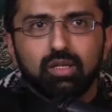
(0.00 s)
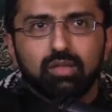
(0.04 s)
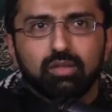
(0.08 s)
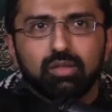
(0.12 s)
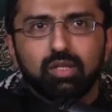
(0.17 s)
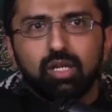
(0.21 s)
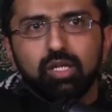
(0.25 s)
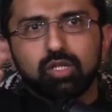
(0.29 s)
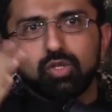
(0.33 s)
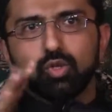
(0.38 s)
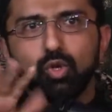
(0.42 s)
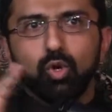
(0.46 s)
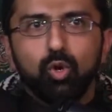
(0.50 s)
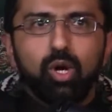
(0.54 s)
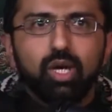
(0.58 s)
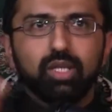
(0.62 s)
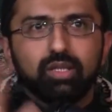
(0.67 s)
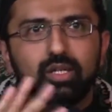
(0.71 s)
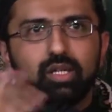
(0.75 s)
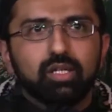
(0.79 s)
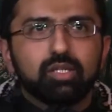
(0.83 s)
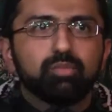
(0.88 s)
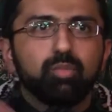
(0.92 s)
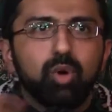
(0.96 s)
There is no
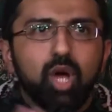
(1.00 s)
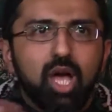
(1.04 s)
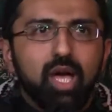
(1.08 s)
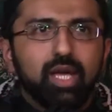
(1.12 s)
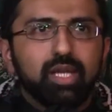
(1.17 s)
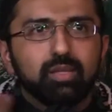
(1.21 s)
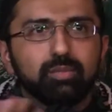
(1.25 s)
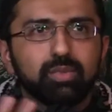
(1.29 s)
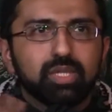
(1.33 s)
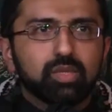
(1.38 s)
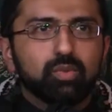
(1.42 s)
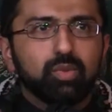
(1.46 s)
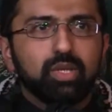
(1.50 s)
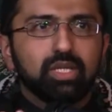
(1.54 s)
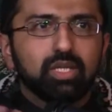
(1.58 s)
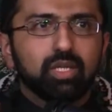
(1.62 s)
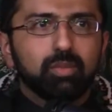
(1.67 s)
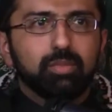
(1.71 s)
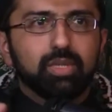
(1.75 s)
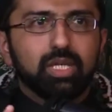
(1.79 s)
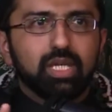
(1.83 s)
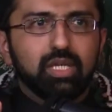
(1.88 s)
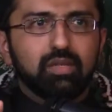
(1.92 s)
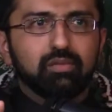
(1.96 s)
other bond between
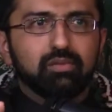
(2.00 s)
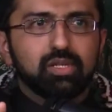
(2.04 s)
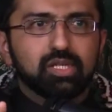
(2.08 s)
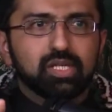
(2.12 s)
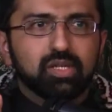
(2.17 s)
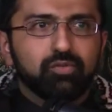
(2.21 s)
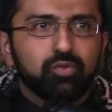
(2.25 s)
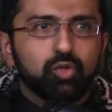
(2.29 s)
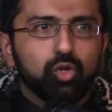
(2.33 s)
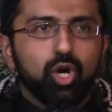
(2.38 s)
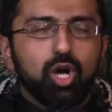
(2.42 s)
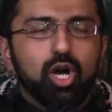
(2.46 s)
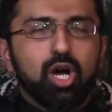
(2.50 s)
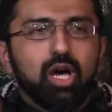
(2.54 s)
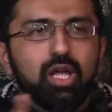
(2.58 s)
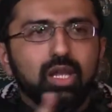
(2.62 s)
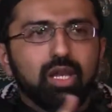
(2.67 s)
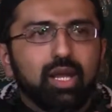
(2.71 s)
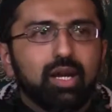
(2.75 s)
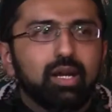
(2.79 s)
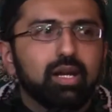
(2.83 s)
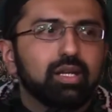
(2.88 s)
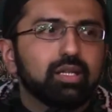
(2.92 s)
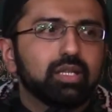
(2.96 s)
the believers. If you
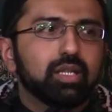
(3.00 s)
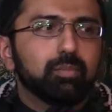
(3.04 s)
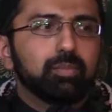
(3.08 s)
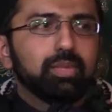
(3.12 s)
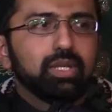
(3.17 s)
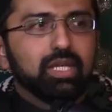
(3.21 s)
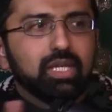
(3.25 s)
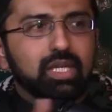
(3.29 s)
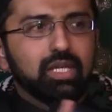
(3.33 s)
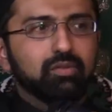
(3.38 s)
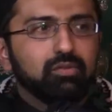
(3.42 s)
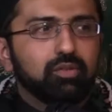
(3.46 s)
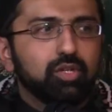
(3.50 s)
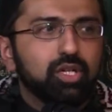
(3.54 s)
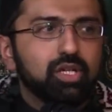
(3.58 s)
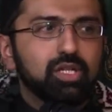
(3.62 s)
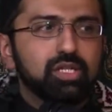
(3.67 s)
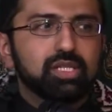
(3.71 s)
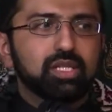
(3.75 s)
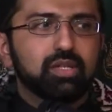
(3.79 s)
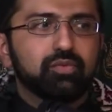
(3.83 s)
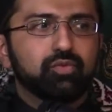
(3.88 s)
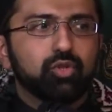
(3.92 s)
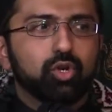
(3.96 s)
all are the
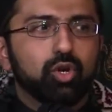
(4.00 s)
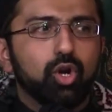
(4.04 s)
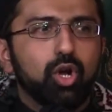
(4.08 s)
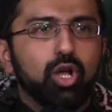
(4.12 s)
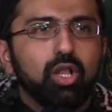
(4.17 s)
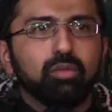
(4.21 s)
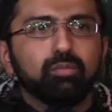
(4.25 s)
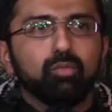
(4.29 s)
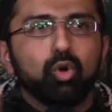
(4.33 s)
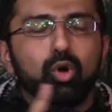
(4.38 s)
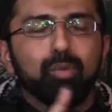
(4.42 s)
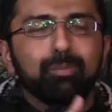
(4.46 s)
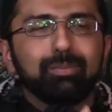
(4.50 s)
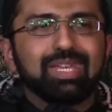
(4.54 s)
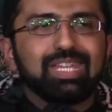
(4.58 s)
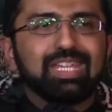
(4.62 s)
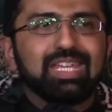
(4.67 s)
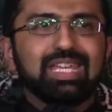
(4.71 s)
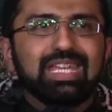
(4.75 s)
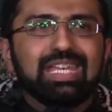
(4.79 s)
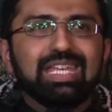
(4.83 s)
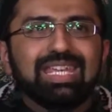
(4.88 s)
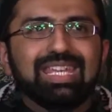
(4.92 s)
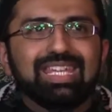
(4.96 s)
believers, if you're all
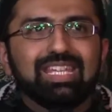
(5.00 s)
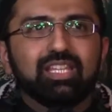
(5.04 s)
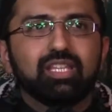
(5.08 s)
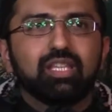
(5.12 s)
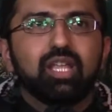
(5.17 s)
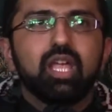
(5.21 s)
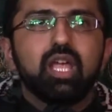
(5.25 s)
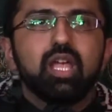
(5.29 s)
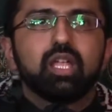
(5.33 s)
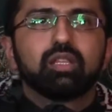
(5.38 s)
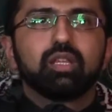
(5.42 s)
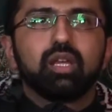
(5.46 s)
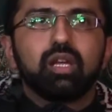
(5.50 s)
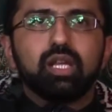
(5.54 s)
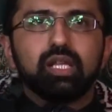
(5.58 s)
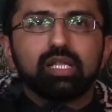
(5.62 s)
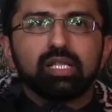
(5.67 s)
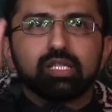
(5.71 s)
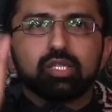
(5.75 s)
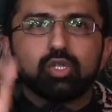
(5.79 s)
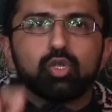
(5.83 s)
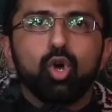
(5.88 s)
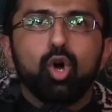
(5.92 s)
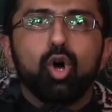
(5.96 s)
mu'mineen, there
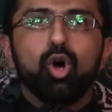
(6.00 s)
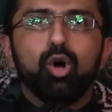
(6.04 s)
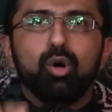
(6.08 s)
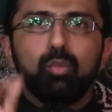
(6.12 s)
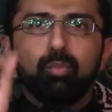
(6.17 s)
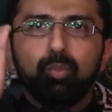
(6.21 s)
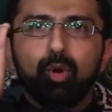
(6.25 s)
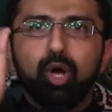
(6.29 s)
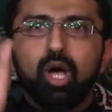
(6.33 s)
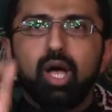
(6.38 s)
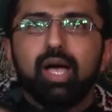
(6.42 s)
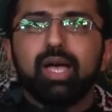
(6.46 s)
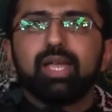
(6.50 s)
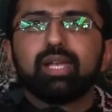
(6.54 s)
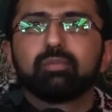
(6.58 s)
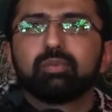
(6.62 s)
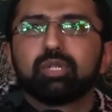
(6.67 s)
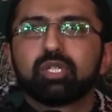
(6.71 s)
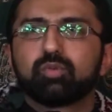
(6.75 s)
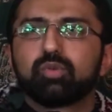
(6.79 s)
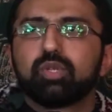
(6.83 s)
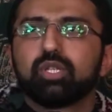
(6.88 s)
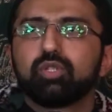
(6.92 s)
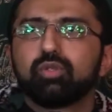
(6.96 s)
is no bond
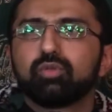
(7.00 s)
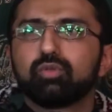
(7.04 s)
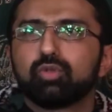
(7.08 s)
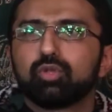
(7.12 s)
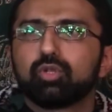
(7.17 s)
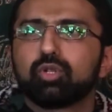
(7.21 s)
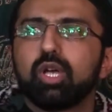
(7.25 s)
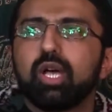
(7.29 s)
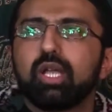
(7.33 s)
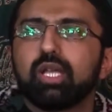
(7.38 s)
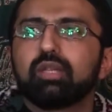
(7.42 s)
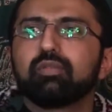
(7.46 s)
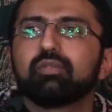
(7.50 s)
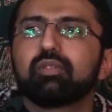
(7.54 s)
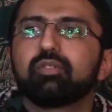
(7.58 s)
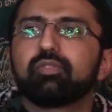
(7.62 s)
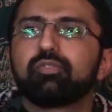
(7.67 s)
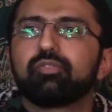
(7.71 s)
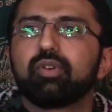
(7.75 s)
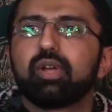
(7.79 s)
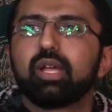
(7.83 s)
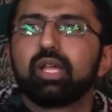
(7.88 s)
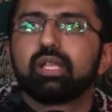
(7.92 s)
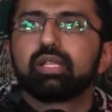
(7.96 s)
between you. You're not even
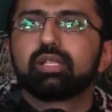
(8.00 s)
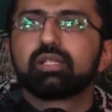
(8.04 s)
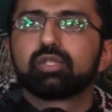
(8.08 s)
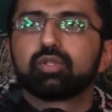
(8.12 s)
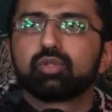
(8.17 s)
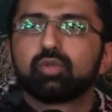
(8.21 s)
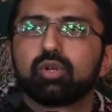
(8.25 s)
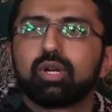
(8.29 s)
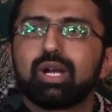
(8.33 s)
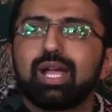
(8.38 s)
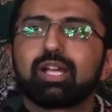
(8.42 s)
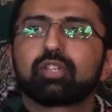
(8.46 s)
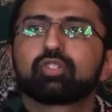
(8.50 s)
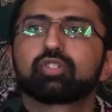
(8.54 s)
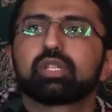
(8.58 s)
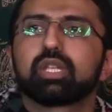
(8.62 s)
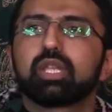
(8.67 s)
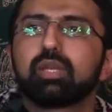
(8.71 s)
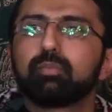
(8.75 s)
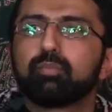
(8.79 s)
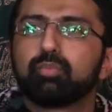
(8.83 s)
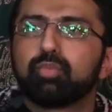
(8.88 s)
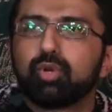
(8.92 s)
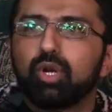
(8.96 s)
friends. You're
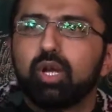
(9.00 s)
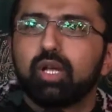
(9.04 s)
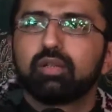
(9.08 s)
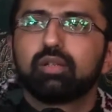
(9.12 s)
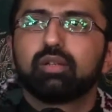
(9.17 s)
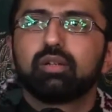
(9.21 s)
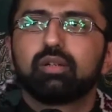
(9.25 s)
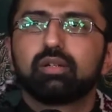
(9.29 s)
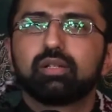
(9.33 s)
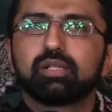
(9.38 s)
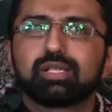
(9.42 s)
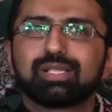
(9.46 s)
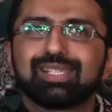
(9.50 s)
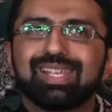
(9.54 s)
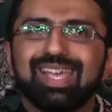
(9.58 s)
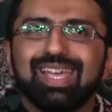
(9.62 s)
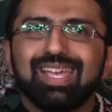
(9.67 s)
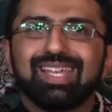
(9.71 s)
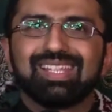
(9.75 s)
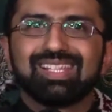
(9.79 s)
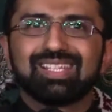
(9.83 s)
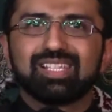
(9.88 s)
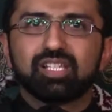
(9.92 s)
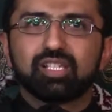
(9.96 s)
actually brothers
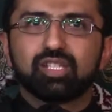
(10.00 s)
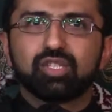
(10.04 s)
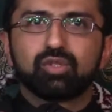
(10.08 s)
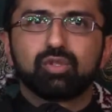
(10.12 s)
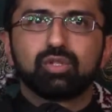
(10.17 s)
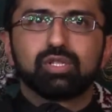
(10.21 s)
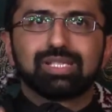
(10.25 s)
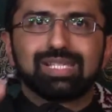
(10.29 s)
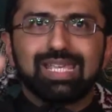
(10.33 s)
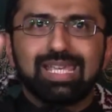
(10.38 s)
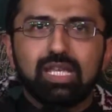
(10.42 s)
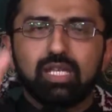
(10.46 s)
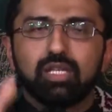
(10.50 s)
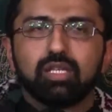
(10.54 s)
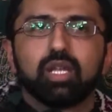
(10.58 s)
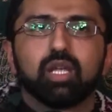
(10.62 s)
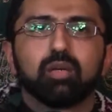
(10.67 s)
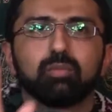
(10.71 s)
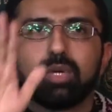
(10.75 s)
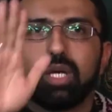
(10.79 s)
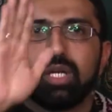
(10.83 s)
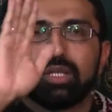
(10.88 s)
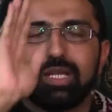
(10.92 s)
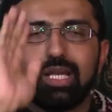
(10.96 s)
and sisters.
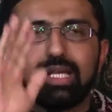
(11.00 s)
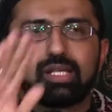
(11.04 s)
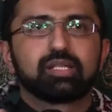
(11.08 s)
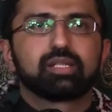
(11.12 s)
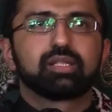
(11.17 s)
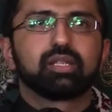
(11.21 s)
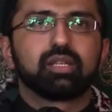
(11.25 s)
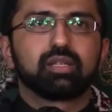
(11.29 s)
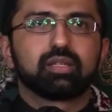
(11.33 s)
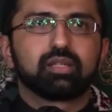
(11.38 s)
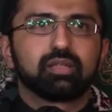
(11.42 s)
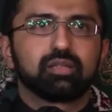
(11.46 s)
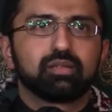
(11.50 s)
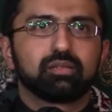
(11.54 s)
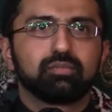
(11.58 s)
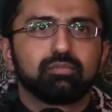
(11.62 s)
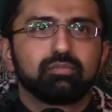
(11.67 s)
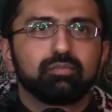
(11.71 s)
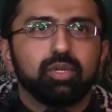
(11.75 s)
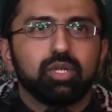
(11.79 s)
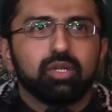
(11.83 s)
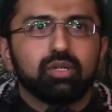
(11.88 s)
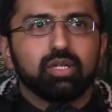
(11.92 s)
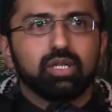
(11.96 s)
Innama, that's it.
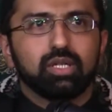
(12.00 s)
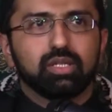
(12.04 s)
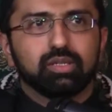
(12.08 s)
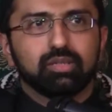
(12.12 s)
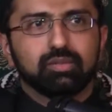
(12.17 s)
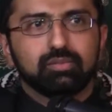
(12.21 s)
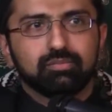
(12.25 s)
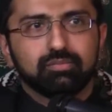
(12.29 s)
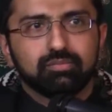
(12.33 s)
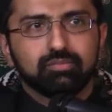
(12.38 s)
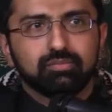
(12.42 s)
Period.